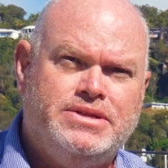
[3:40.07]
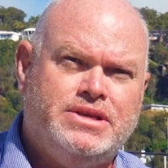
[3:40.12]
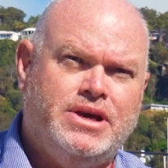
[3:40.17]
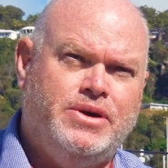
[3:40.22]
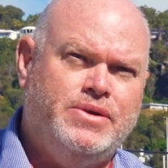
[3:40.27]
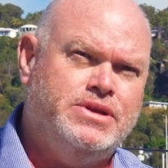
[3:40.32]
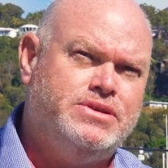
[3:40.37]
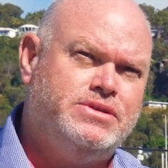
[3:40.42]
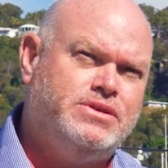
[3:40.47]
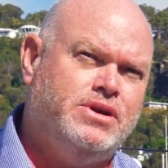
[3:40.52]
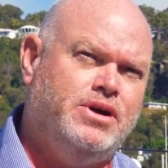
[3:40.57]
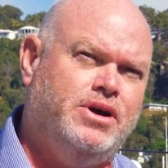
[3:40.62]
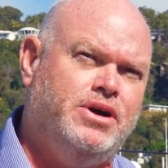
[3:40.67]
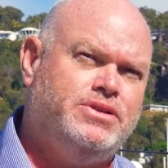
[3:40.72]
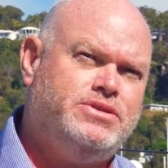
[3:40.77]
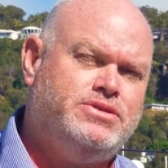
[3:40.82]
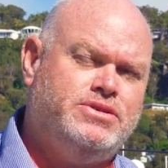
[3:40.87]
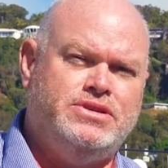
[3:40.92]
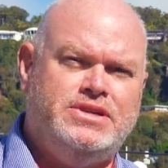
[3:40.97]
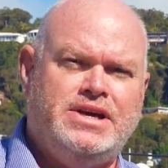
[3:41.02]
so he's
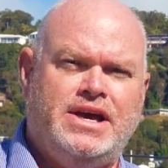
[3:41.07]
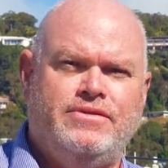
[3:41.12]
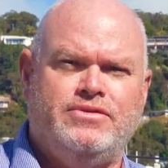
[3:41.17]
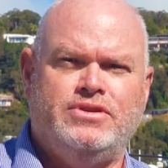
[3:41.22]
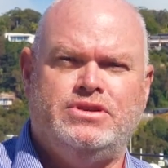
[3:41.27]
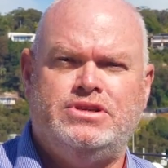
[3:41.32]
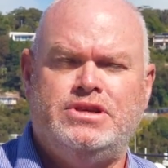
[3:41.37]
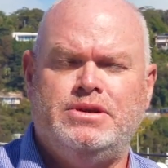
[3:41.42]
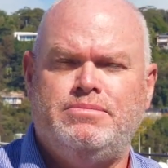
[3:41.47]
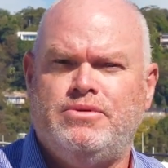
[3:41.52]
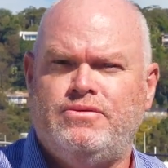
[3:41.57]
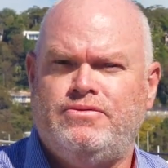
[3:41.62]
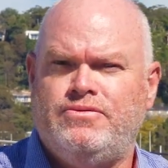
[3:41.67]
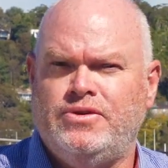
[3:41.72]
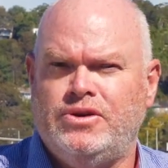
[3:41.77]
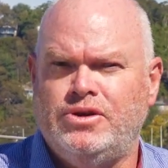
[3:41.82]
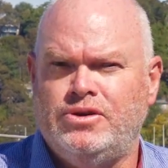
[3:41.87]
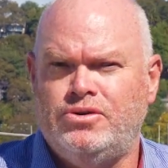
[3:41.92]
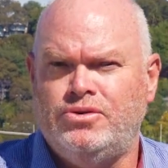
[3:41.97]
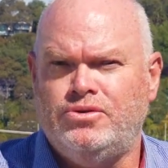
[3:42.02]
got Sir David
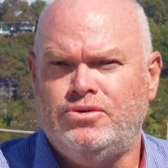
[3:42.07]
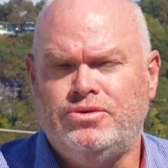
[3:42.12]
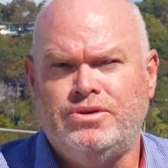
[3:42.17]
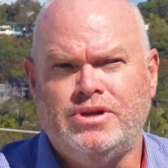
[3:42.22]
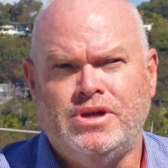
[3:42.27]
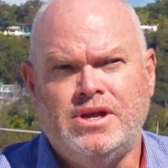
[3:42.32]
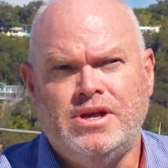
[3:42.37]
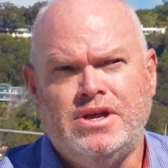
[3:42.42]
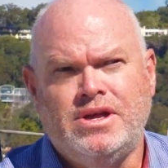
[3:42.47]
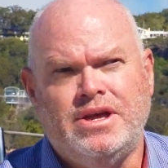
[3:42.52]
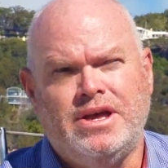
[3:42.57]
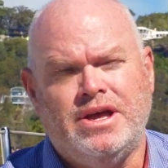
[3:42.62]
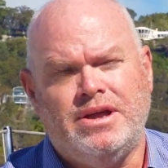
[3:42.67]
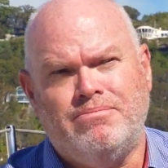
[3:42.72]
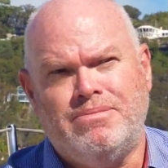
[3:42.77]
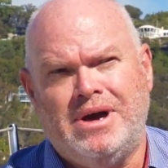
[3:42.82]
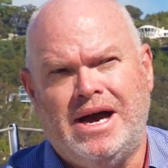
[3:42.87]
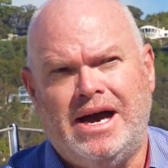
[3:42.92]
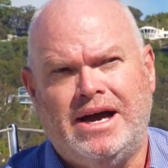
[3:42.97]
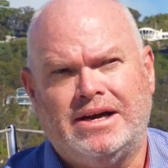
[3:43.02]
Chipperfield
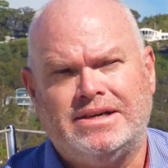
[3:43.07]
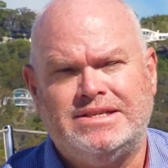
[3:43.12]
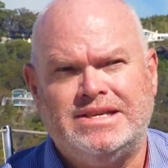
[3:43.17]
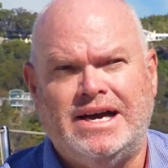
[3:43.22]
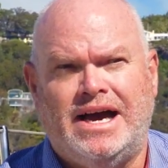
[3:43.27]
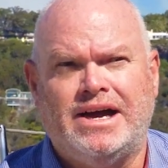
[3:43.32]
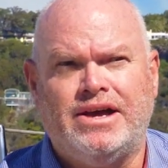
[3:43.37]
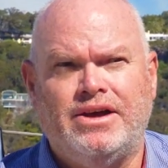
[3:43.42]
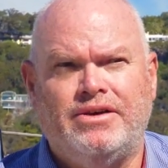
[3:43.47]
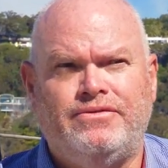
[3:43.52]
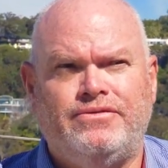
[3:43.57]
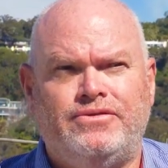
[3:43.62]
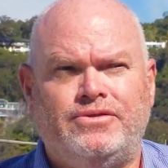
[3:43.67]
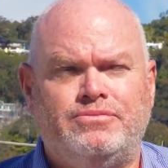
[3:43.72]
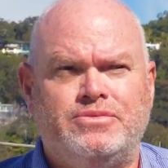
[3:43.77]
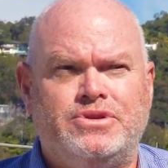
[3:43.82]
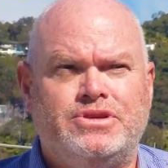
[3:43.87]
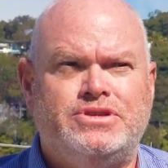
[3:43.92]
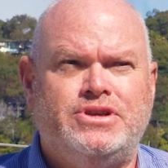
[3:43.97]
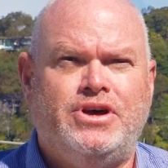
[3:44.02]
and Mark Tucker
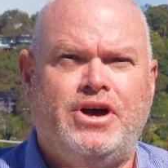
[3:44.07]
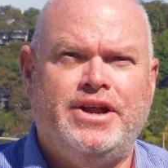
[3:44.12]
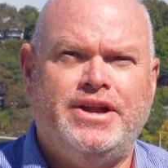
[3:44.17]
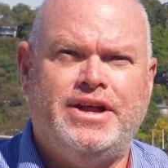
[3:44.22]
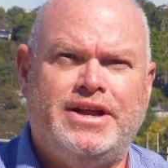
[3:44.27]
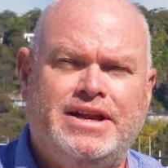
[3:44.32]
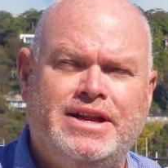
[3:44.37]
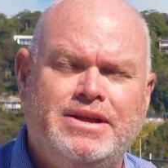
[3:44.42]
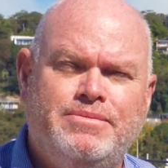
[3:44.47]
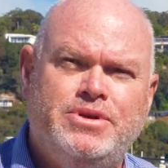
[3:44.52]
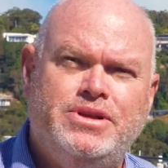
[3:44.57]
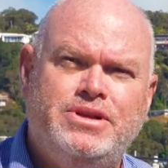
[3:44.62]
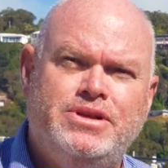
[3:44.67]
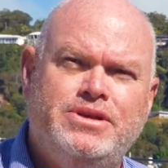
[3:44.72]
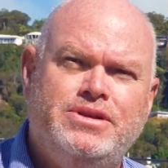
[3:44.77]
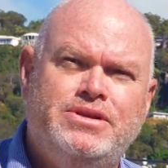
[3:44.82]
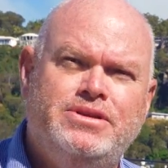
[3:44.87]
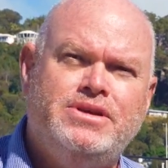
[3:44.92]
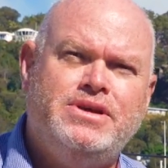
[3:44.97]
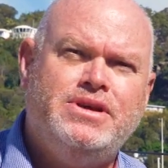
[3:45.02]
from Design
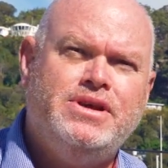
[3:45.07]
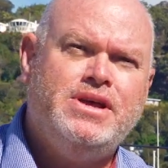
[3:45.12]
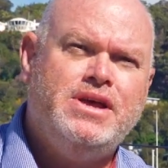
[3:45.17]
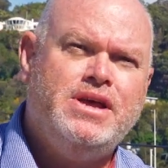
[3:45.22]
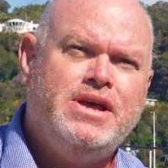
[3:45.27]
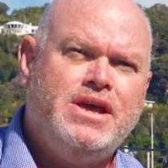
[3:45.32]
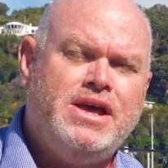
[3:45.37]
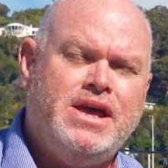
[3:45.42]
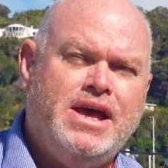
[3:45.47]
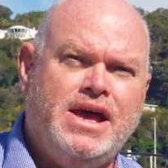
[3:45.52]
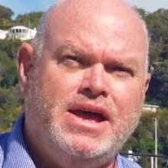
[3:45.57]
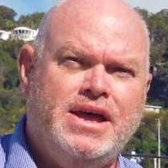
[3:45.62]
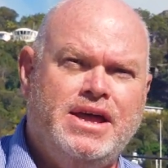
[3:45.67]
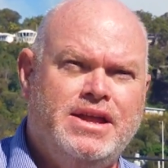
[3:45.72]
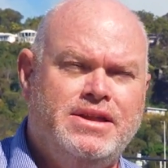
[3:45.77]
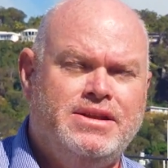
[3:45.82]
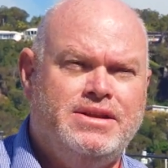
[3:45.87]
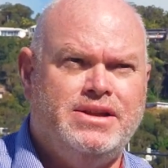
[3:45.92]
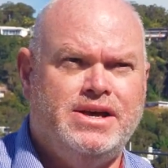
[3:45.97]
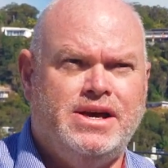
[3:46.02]
Unlimited.
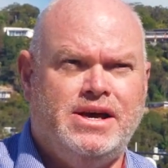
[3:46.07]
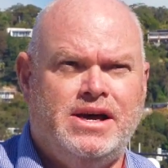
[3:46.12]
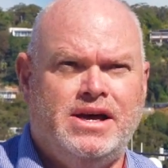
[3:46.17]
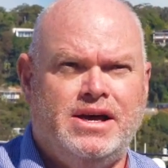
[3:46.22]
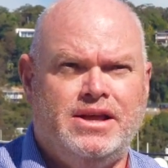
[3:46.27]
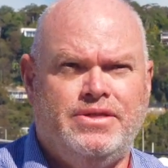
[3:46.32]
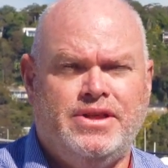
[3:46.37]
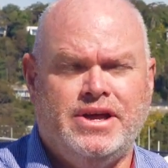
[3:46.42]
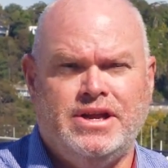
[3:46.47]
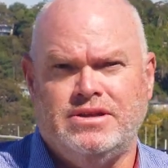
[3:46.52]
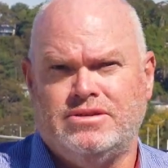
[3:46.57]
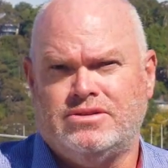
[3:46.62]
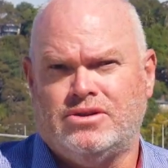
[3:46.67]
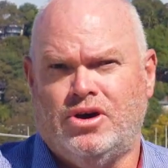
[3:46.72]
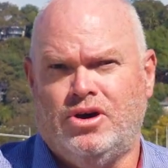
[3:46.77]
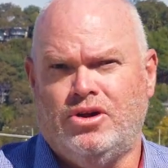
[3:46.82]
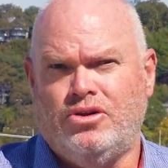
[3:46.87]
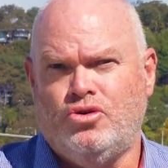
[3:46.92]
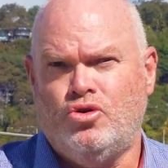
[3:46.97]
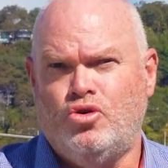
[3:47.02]
And then he's
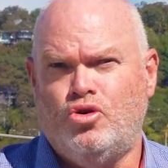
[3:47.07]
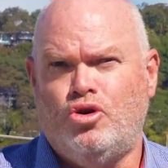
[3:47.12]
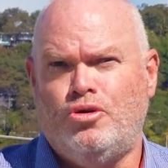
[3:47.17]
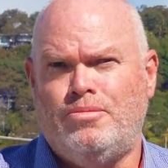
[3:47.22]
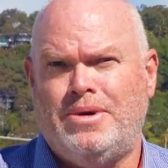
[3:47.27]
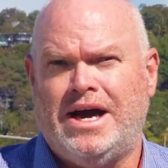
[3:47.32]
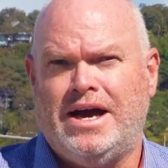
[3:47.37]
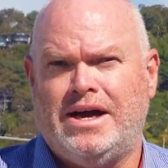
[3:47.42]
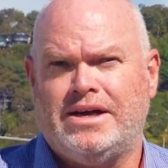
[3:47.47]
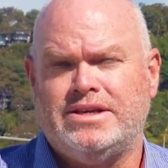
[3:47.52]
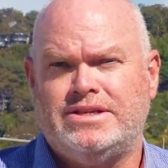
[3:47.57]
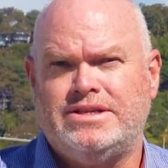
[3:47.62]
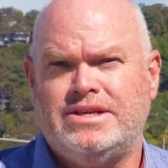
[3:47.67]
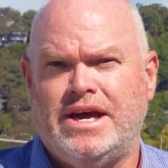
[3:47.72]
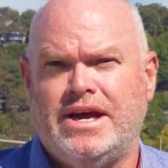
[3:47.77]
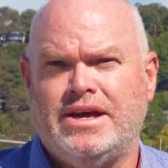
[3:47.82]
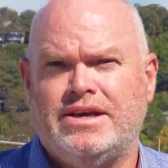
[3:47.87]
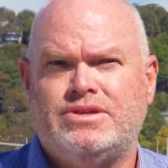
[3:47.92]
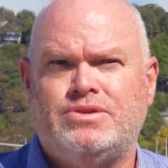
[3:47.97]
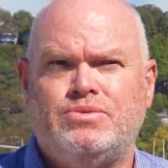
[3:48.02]
got Norm
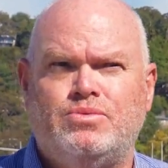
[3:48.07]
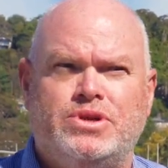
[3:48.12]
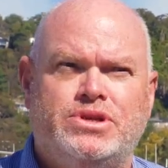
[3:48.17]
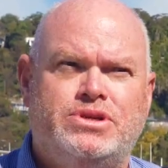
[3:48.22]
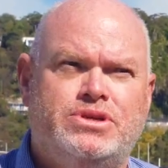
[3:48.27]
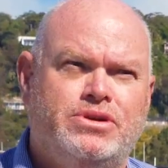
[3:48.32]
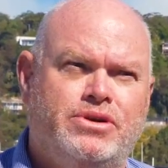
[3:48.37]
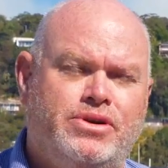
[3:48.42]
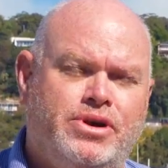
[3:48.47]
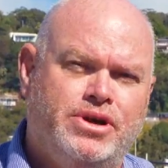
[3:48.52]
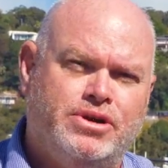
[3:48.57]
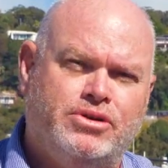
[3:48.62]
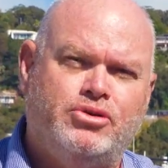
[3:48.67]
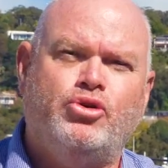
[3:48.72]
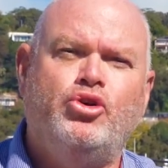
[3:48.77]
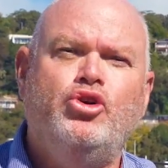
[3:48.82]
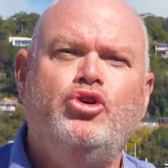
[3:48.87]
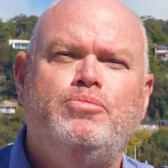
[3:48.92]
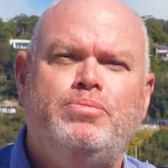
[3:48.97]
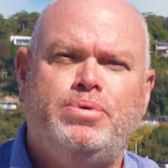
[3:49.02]
Architects, which are a
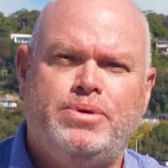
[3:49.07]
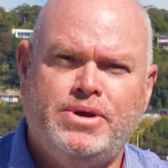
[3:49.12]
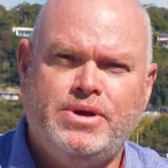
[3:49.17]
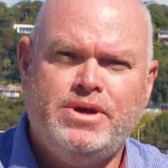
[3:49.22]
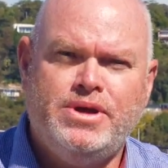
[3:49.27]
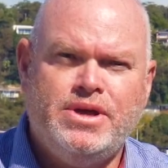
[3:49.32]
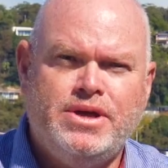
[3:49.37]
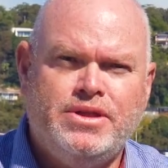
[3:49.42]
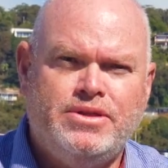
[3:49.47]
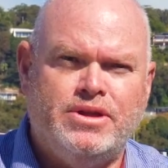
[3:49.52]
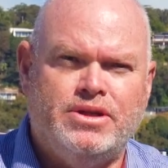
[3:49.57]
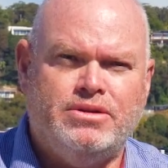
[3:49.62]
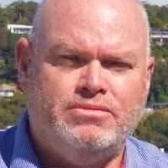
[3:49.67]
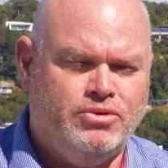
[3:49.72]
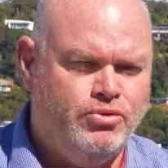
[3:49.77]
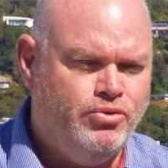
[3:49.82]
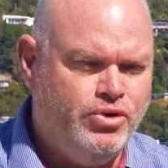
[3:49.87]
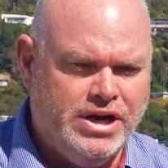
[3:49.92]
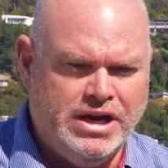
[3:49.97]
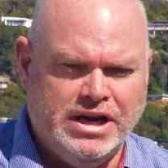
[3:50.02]
group that
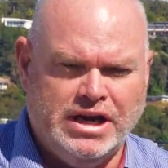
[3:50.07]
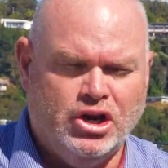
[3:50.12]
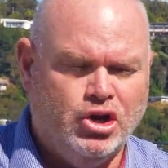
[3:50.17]
really